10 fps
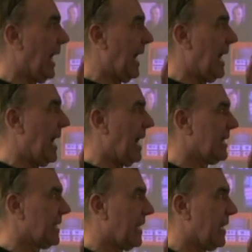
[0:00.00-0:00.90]

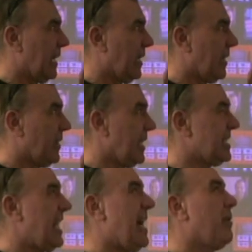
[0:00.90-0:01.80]
And
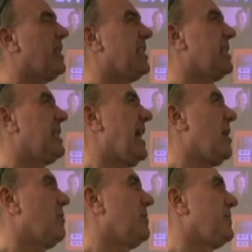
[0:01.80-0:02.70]
this is
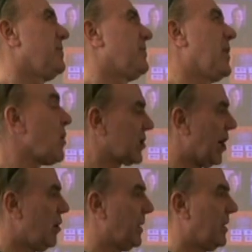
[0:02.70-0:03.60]
now
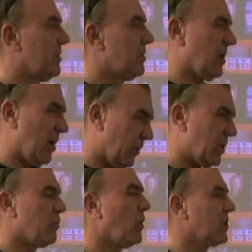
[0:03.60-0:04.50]
October, so
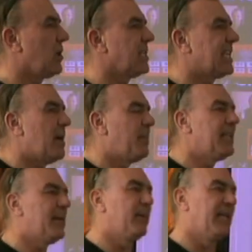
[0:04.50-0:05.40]
it was starting to get a
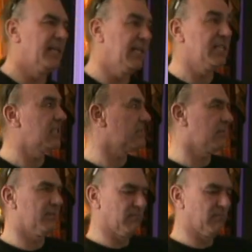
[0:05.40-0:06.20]
bit nippy. This is,